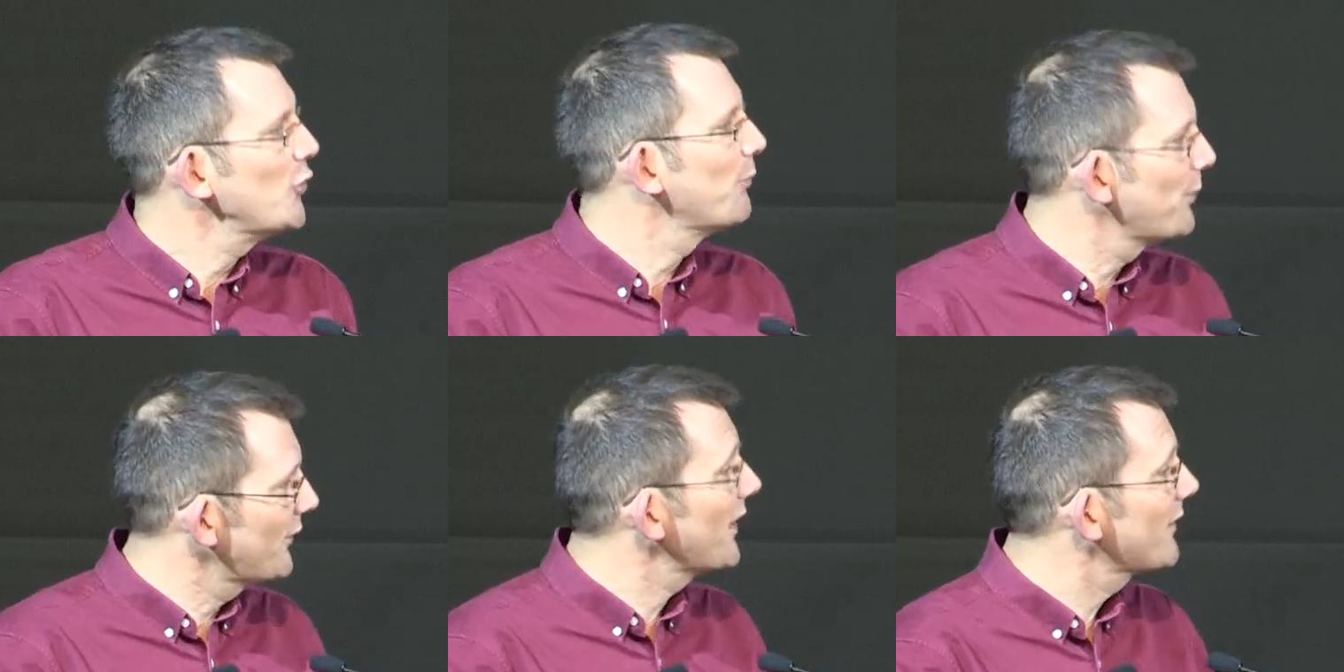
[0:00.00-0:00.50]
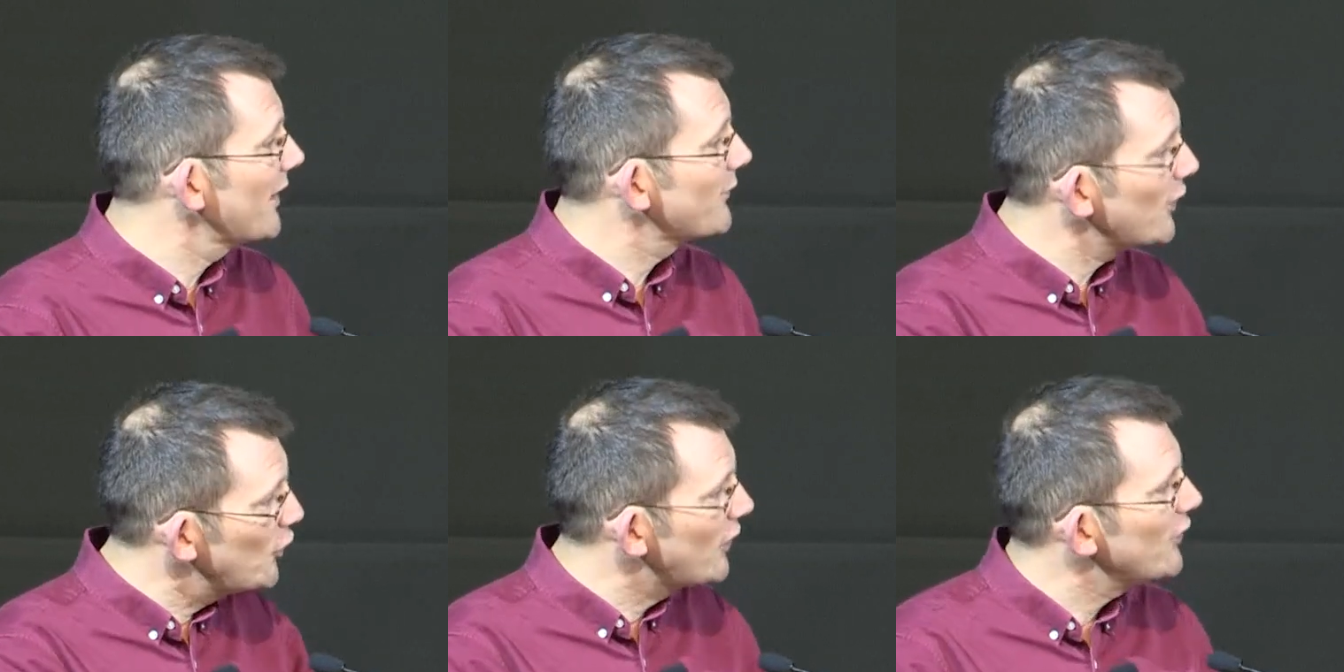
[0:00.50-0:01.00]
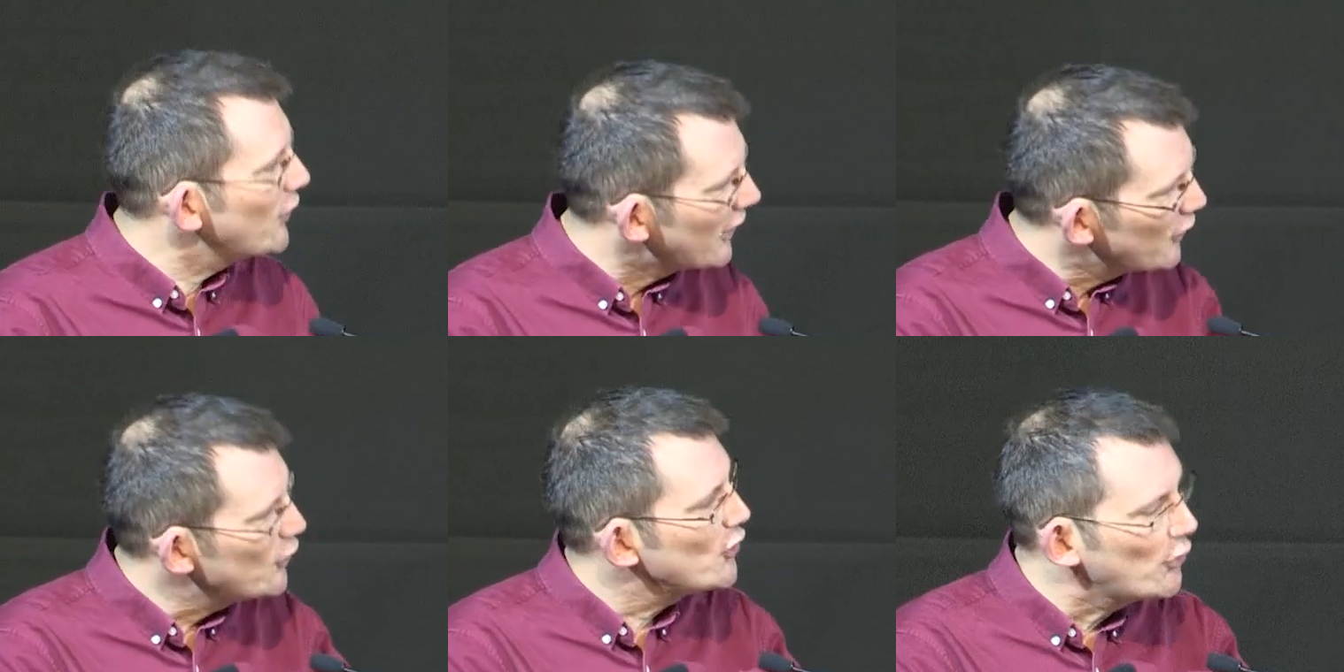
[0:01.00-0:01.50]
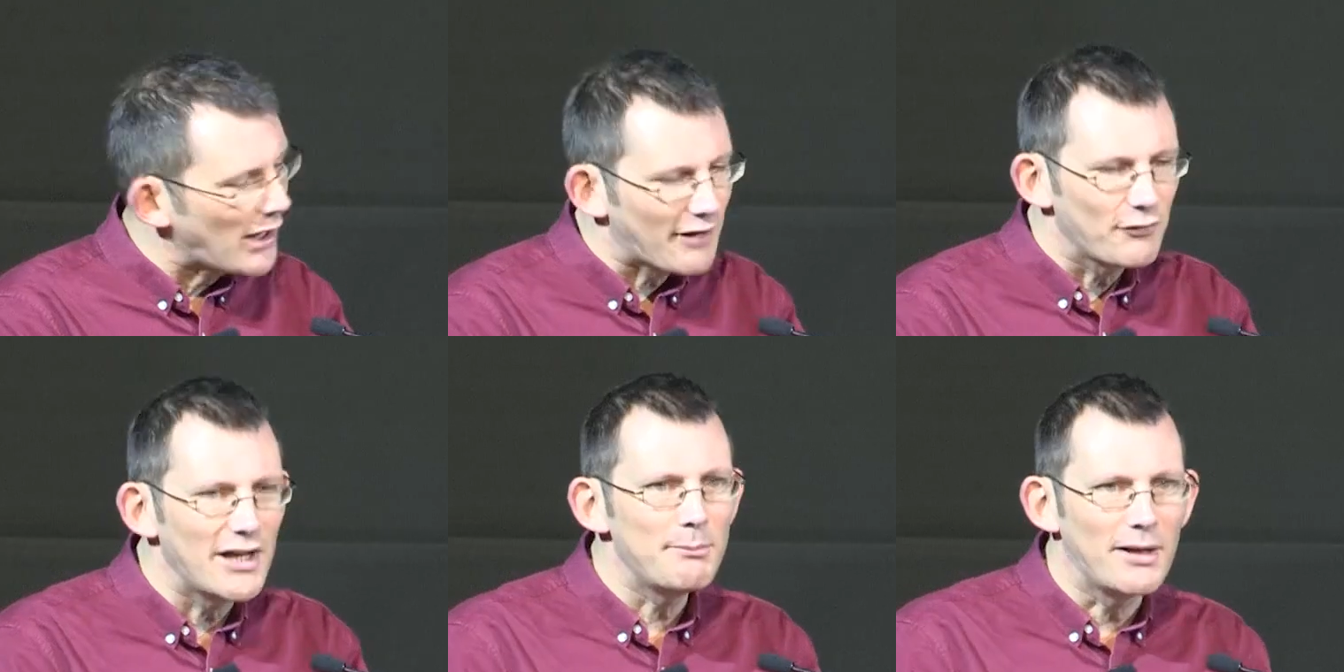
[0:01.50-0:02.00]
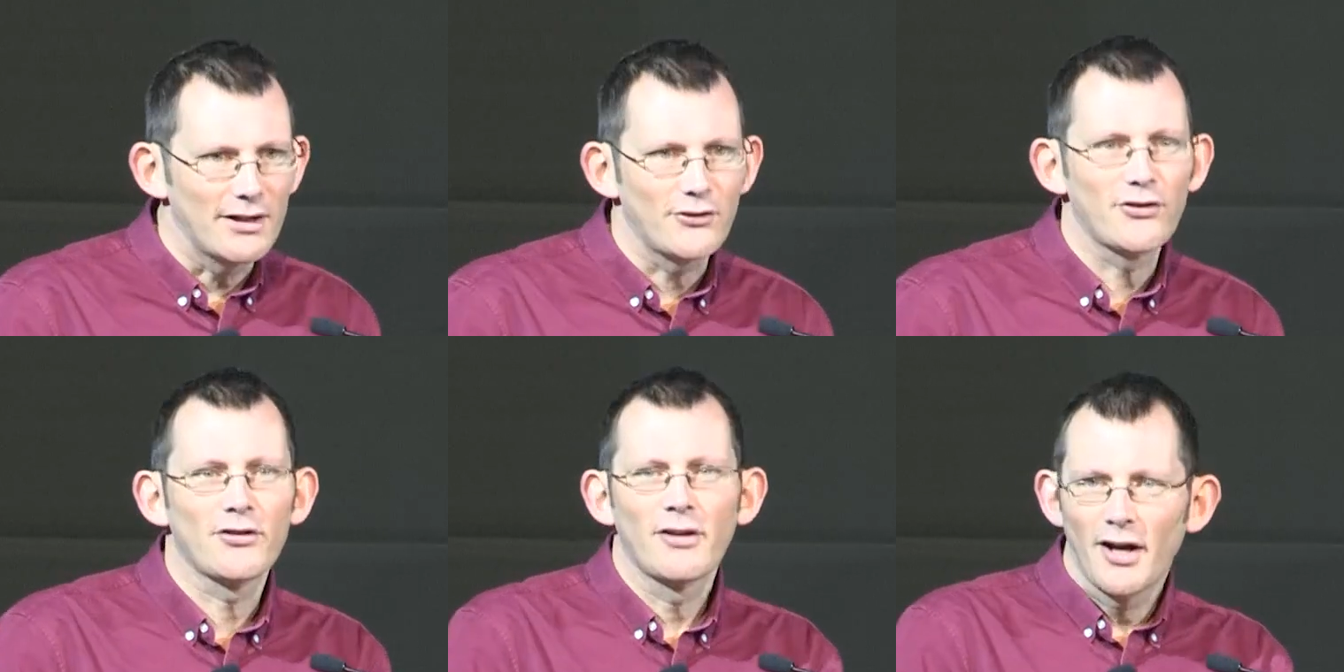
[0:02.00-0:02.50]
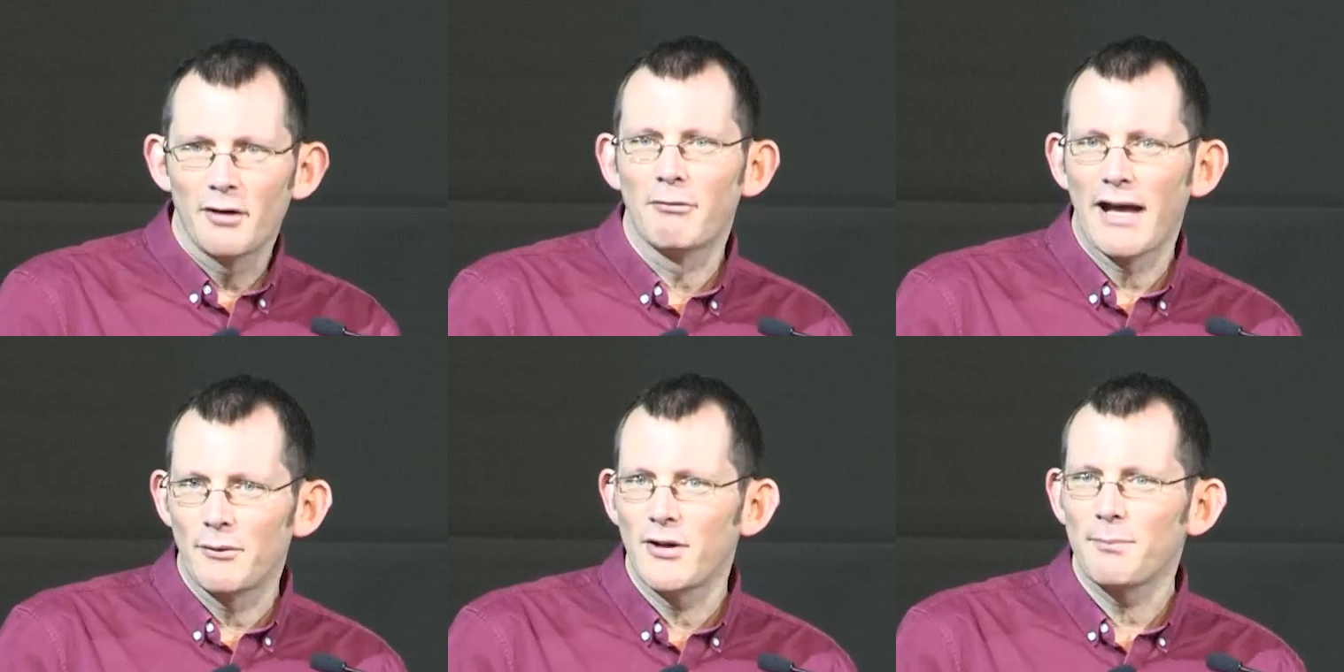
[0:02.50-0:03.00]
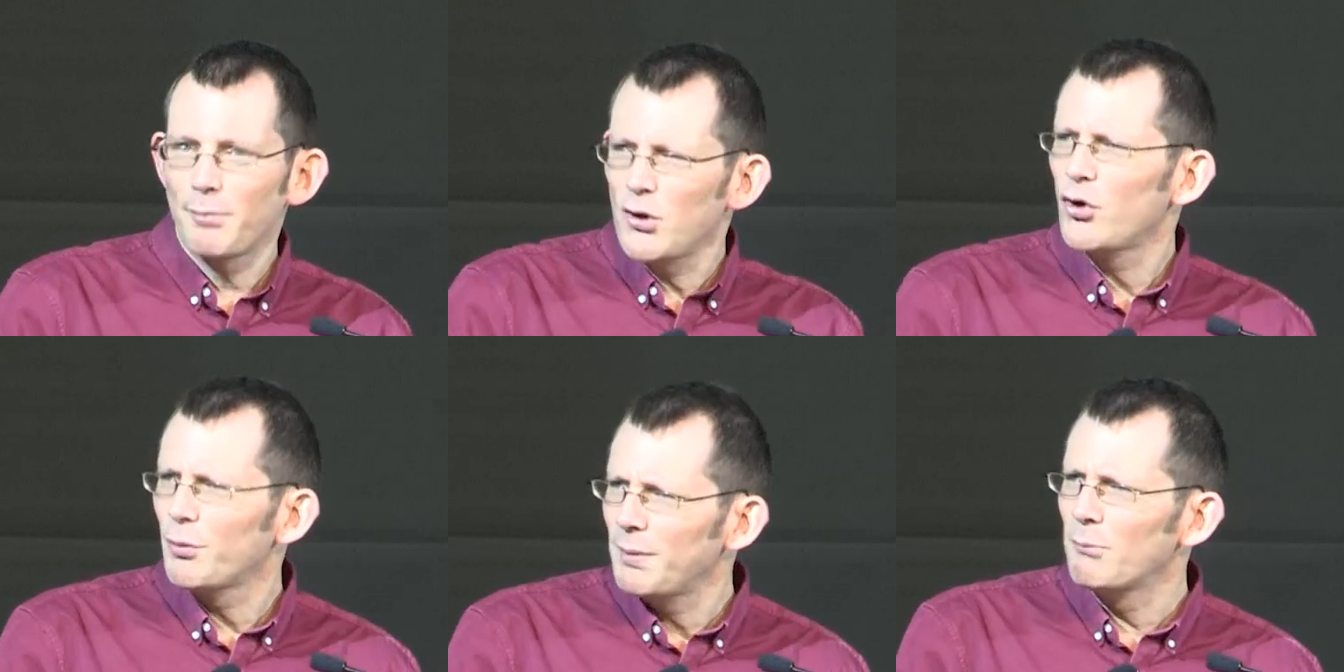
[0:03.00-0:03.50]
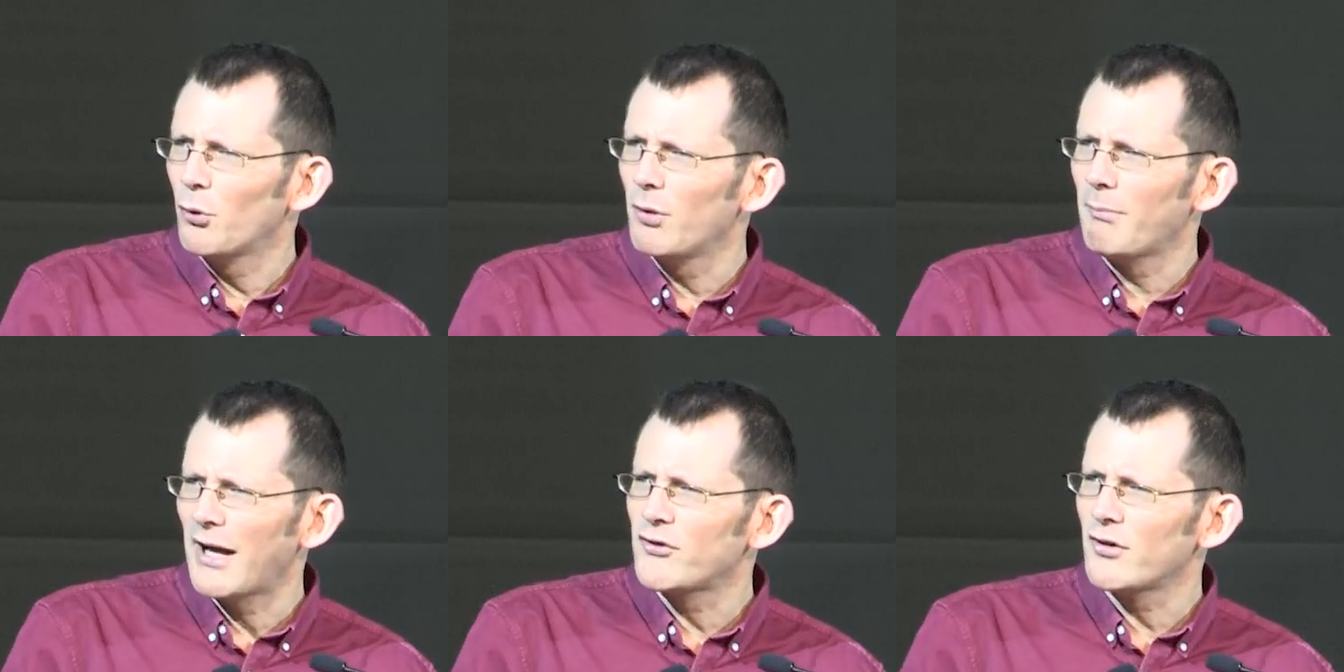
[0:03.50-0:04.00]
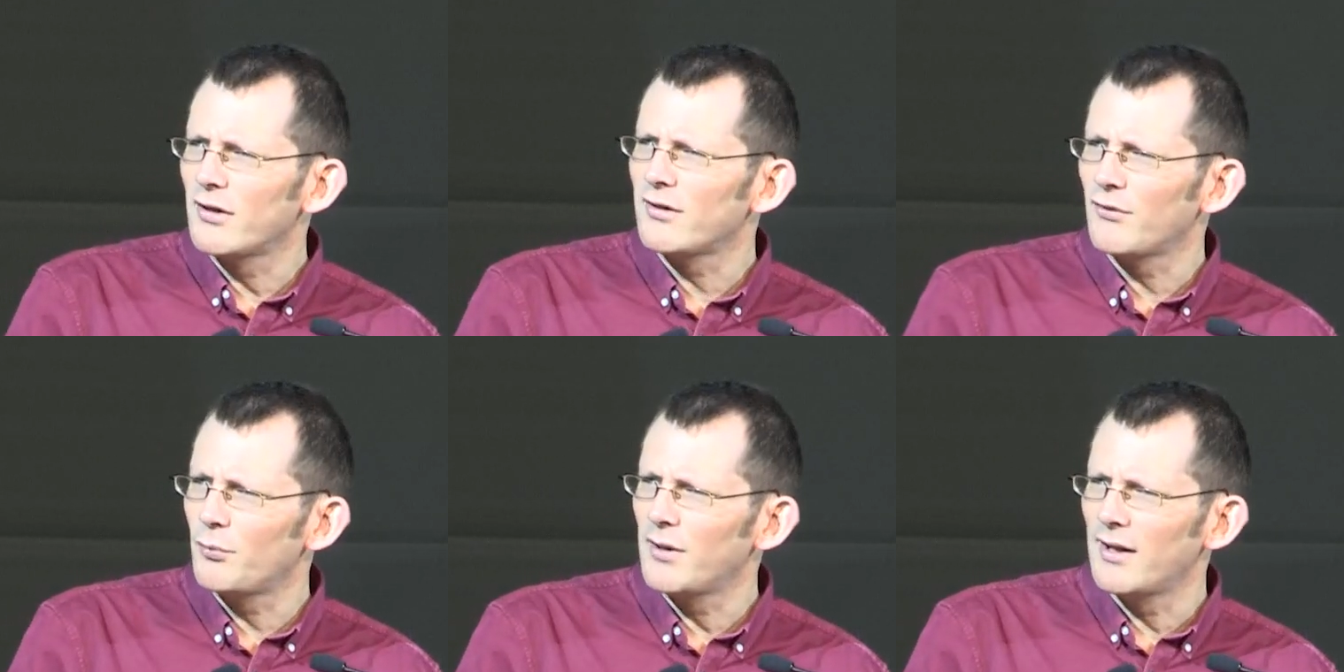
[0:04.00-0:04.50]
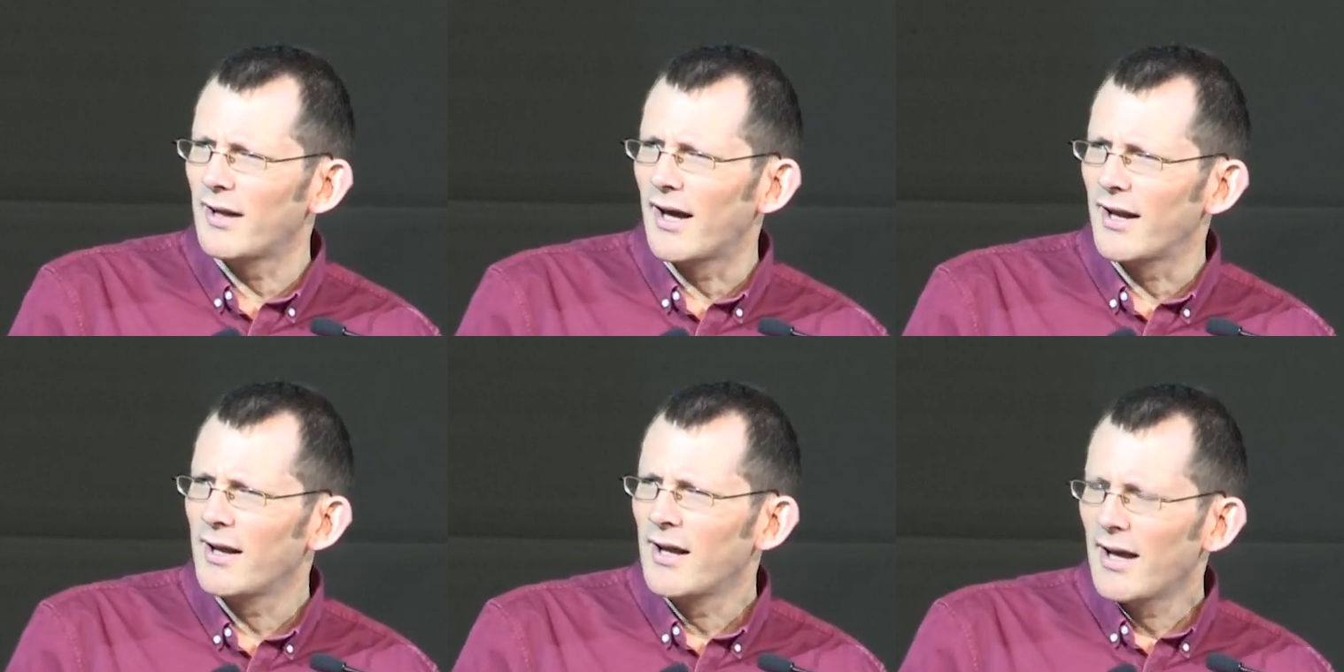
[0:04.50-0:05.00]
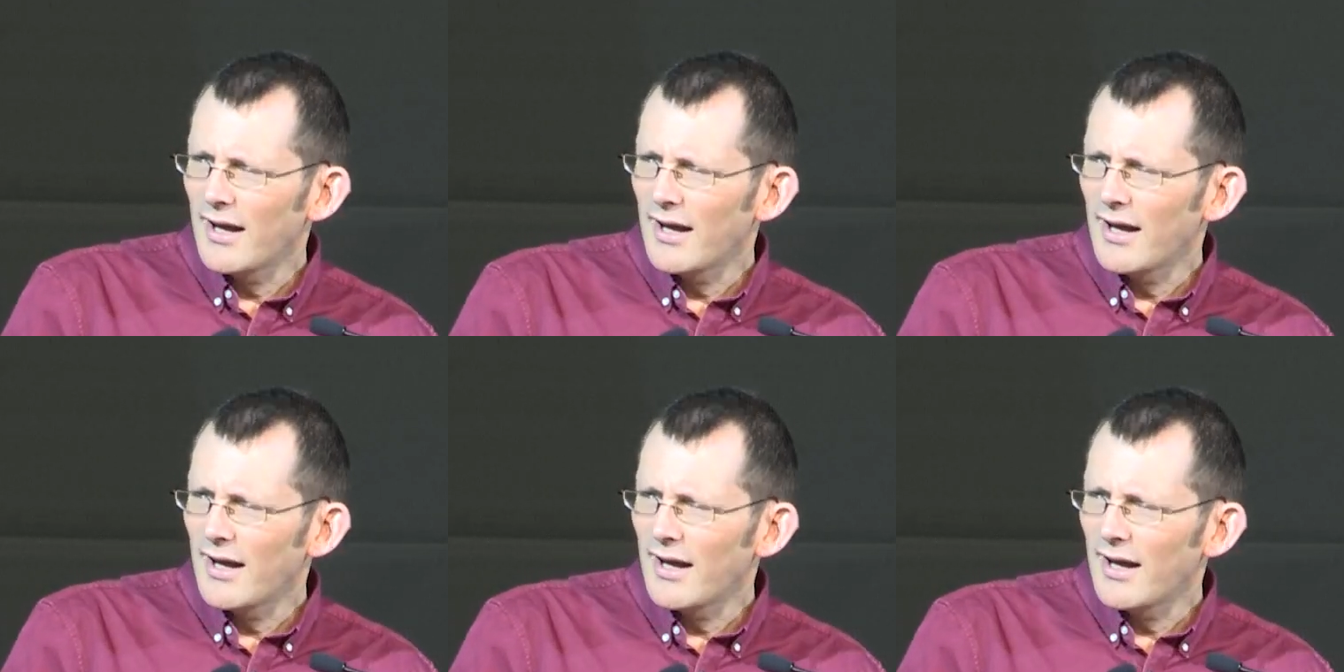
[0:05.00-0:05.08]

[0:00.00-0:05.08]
you'd, then, then you'd, you'd have limits around it, but you could be more imaginative within that.